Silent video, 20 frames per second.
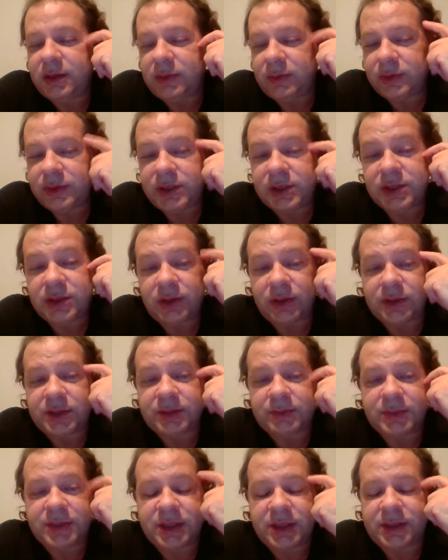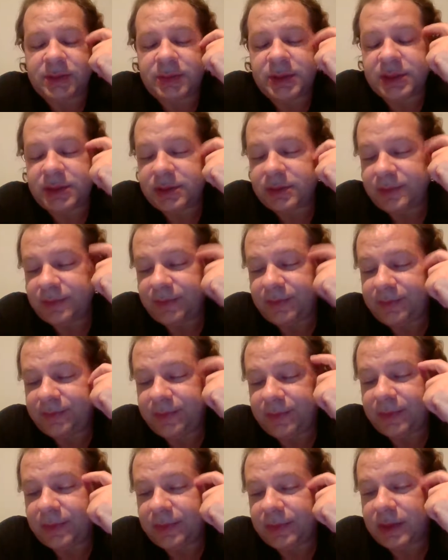which is hard sometimes
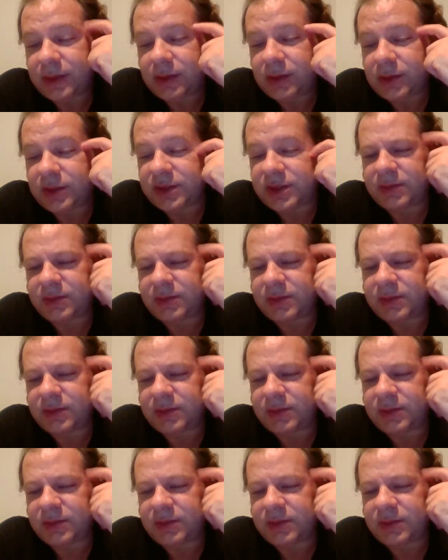because